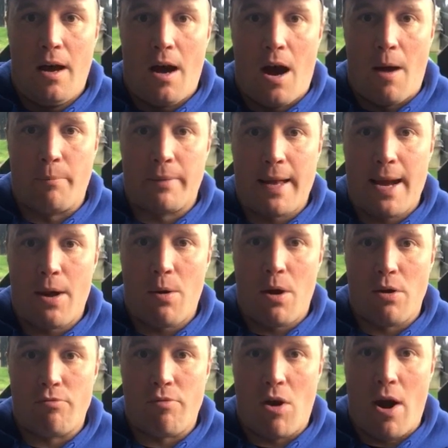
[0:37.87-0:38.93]
I'm now
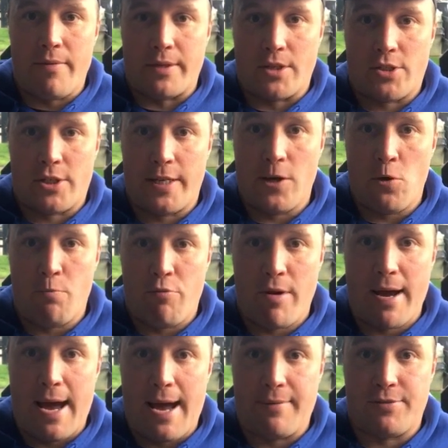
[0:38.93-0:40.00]
arrived at
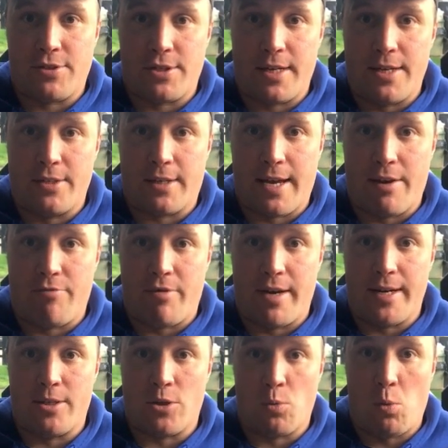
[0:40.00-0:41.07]
Tilbury FC to get
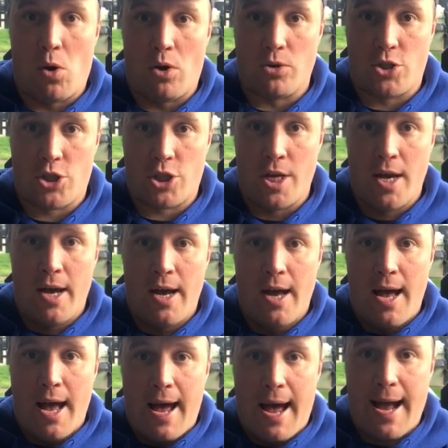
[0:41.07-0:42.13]
ready to watch
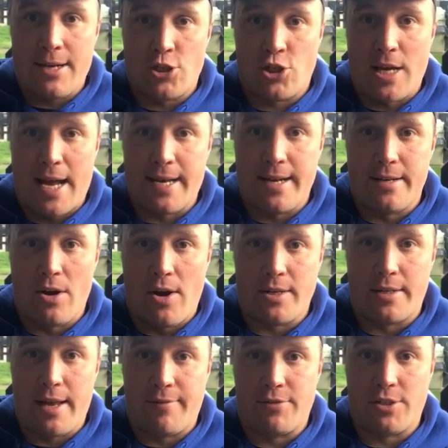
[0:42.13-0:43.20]
hashtag
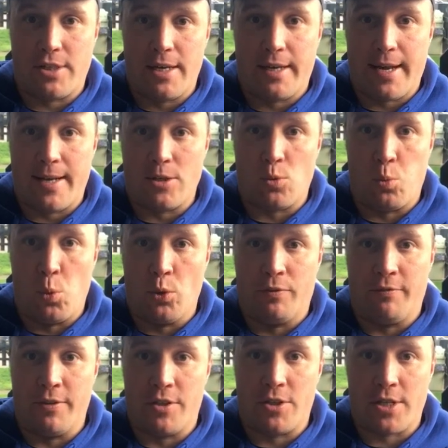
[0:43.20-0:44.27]
United FC against
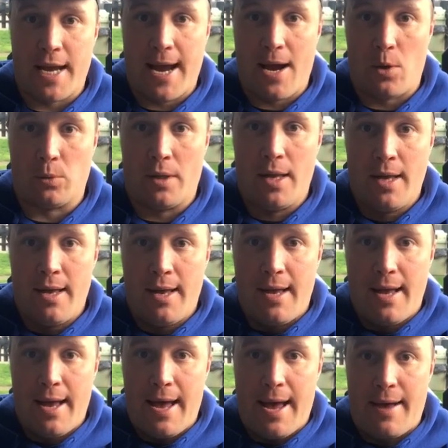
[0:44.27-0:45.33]
Woodford Town
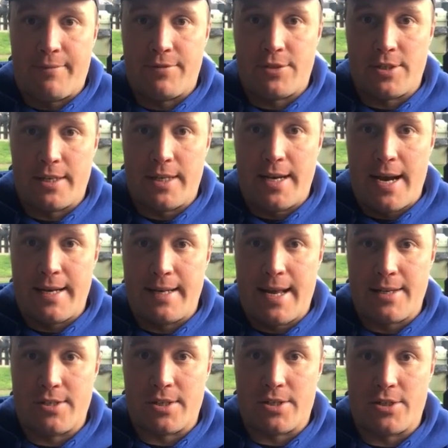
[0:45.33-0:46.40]
FC in
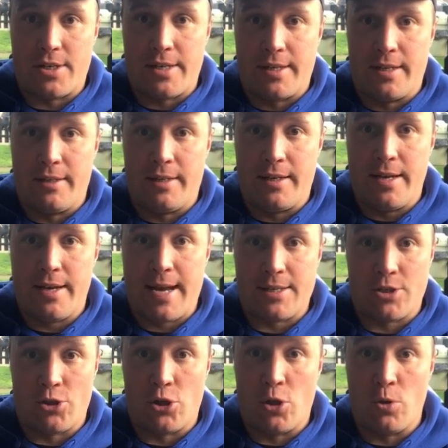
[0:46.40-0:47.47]
the Essex Senior League
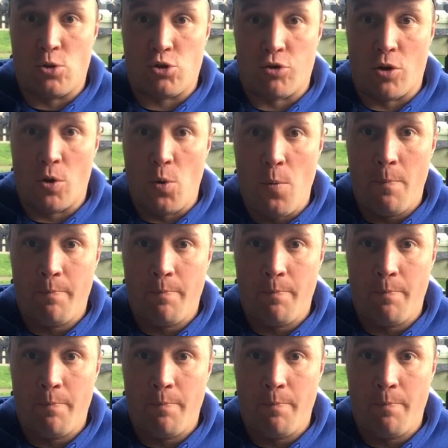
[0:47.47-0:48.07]
as a neutral.